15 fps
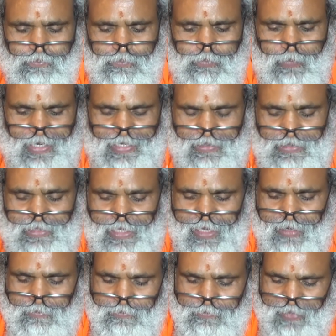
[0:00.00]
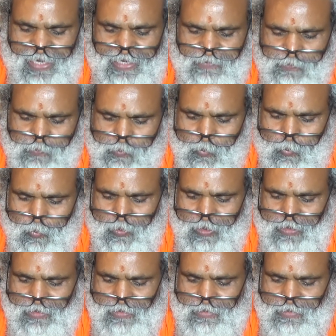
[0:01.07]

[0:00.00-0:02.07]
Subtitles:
let us say, fivefold,